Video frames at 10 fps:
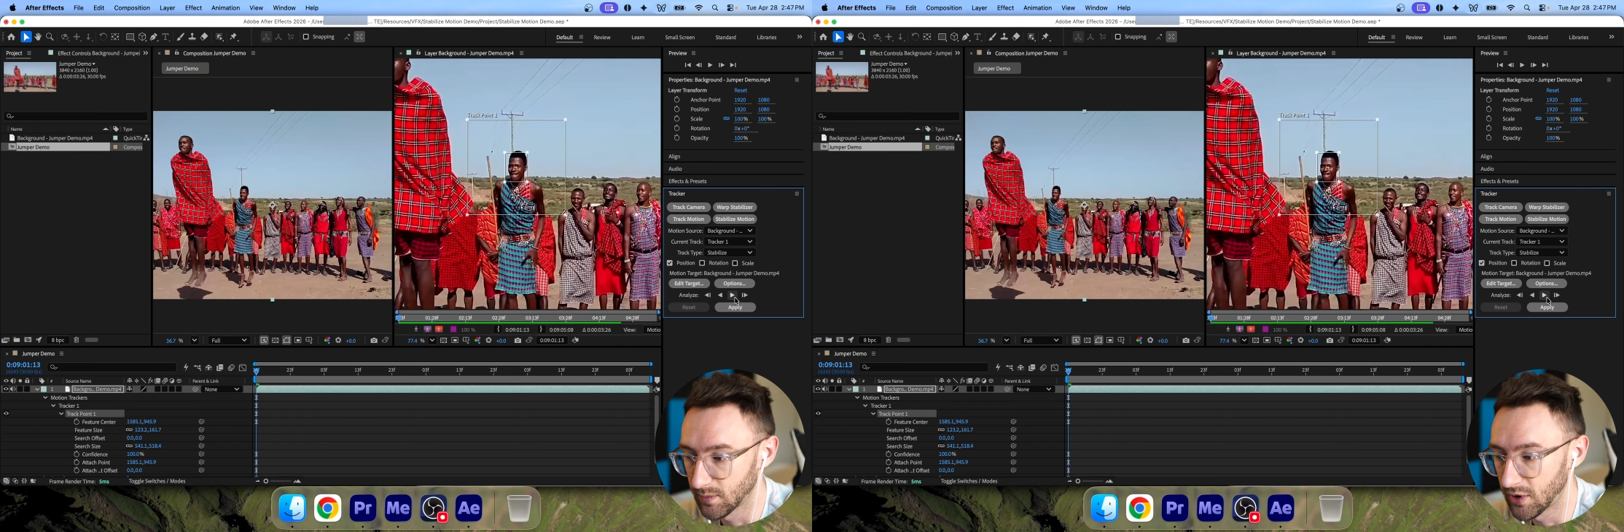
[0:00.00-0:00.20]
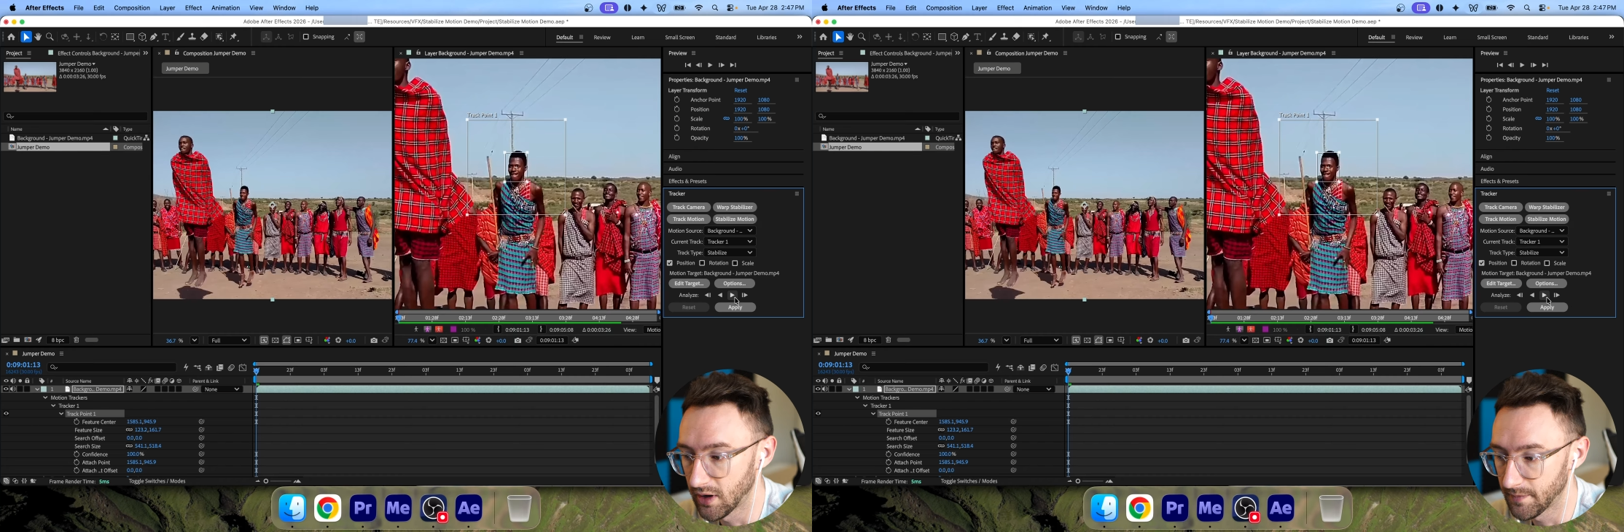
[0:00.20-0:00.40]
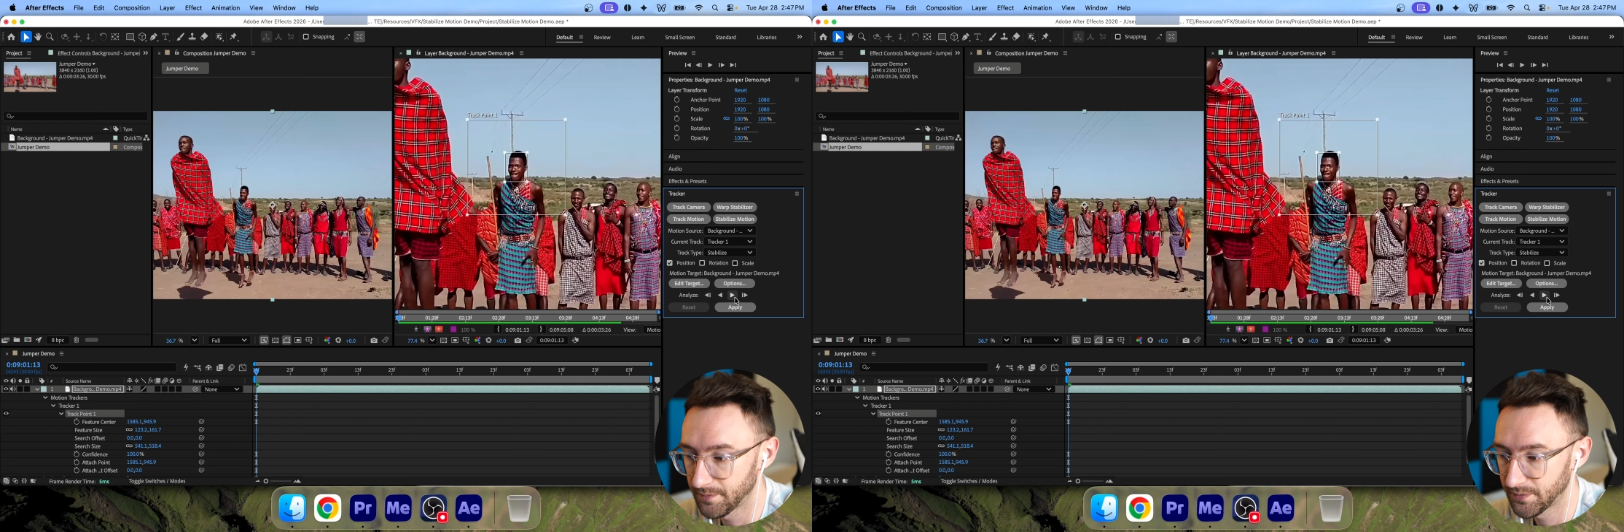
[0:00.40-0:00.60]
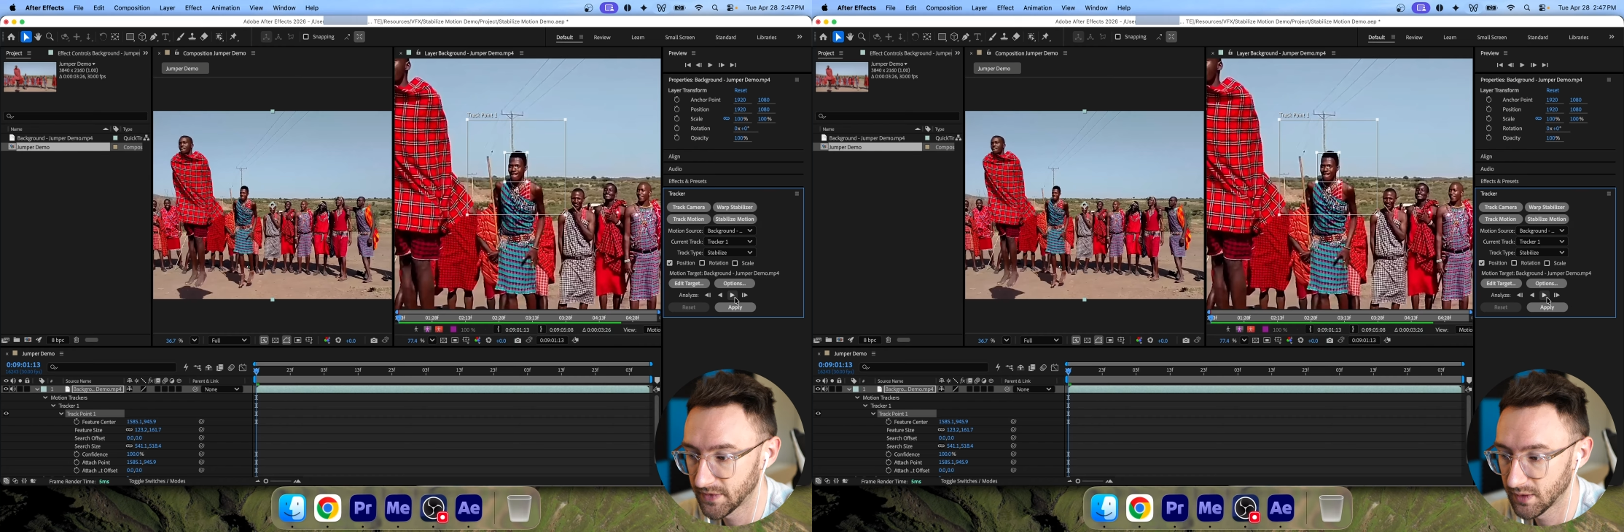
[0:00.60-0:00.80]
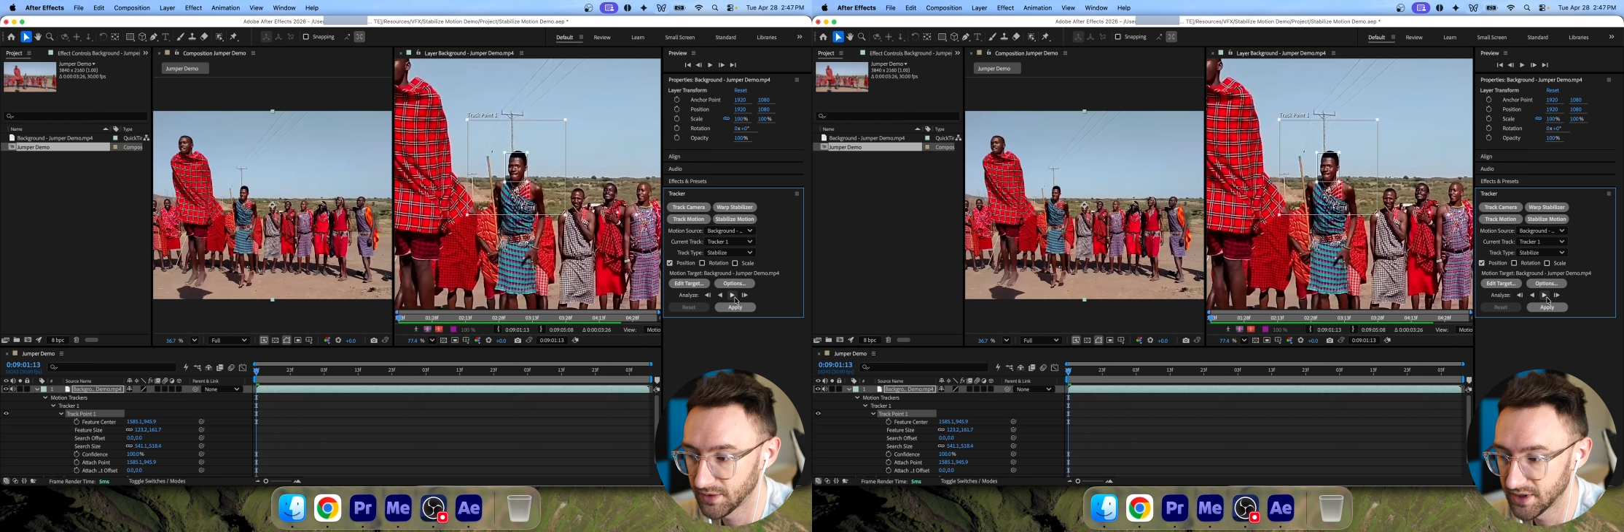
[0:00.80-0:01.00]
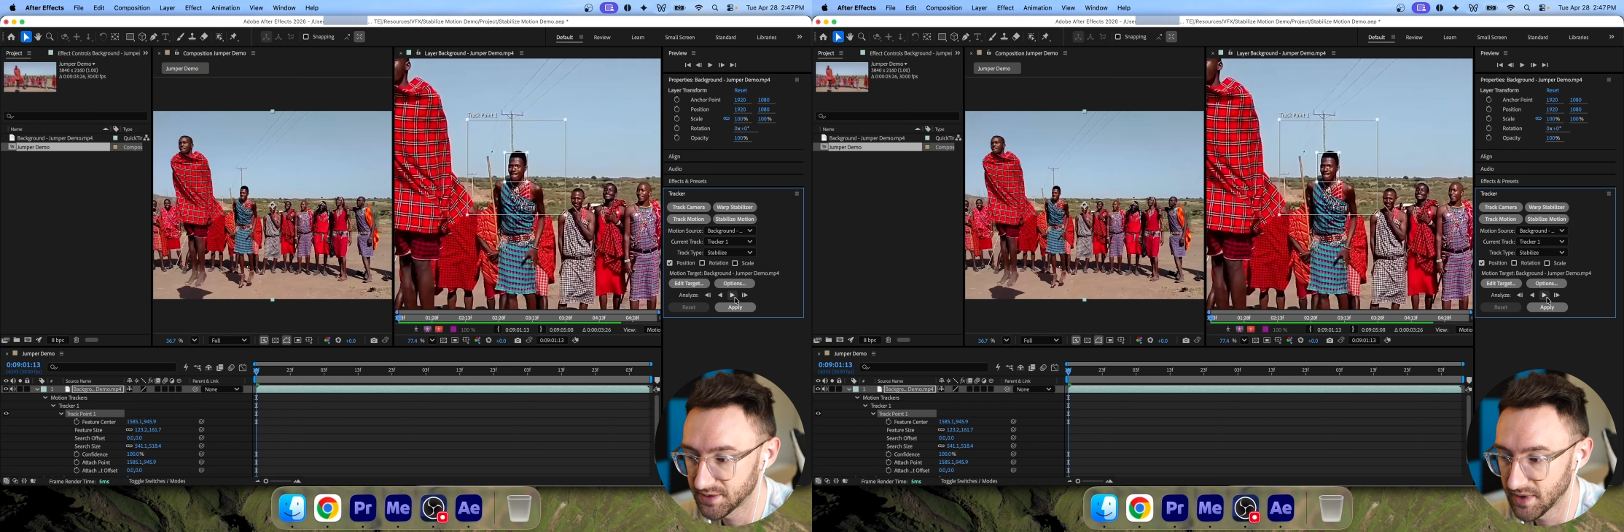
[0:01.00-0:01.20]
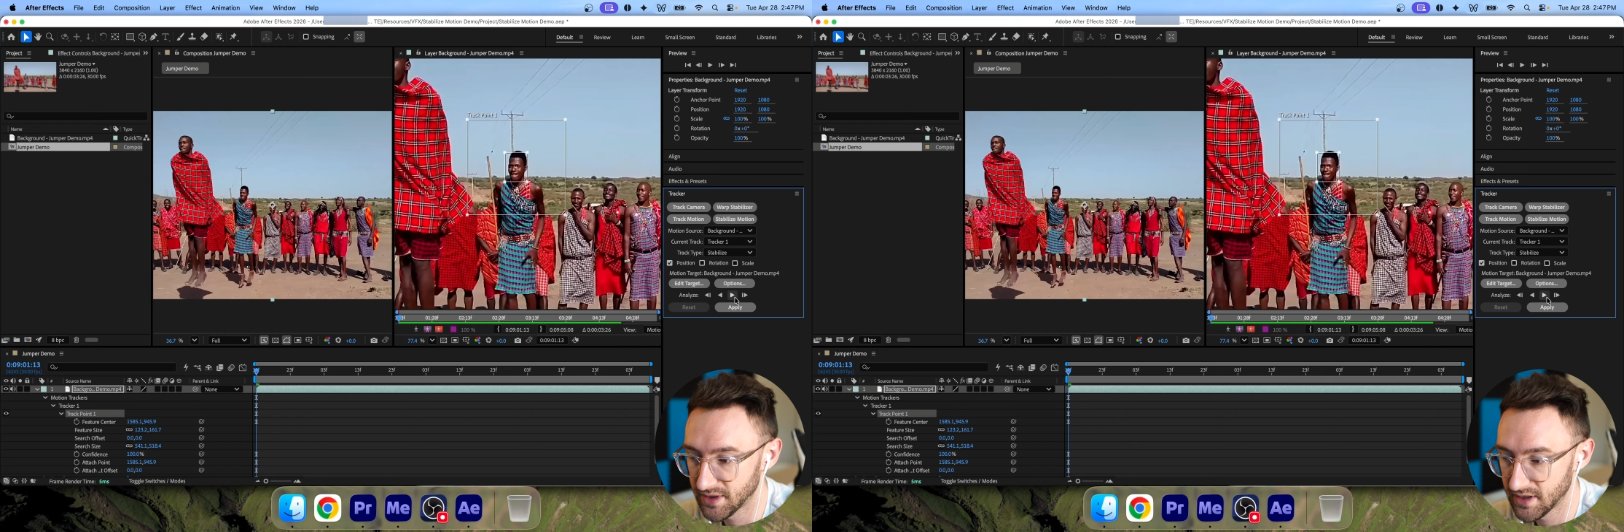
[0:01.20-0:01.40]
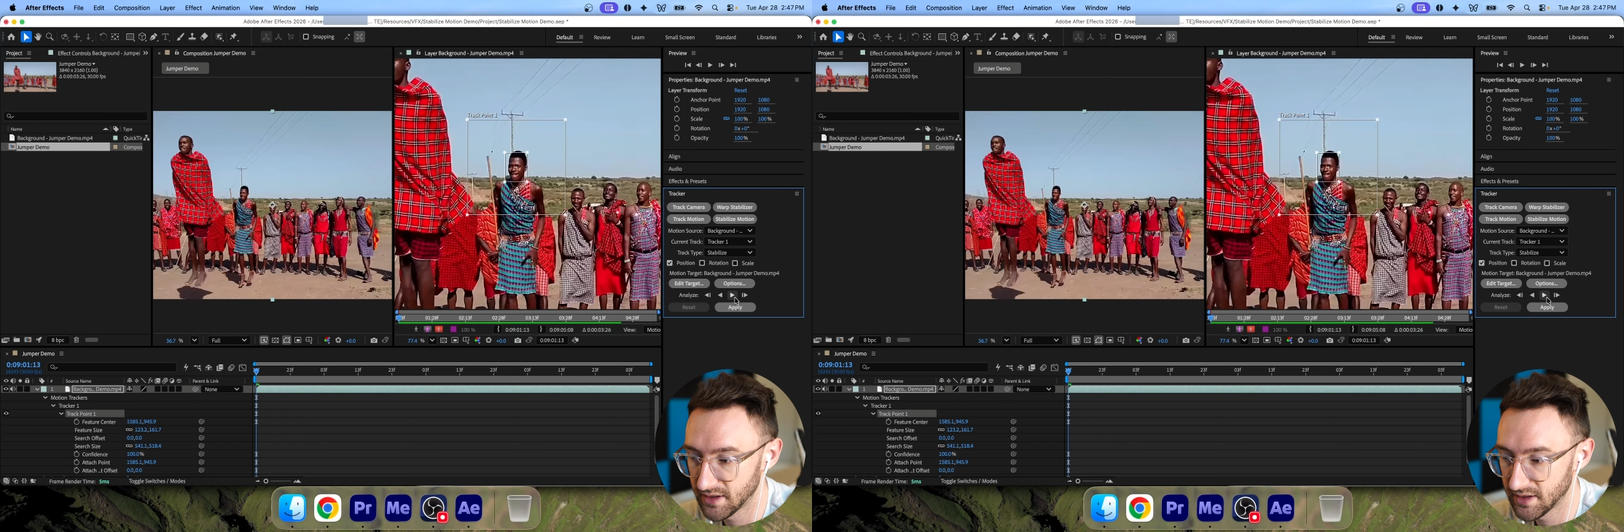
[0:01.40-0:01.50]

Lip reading: the problem with this method.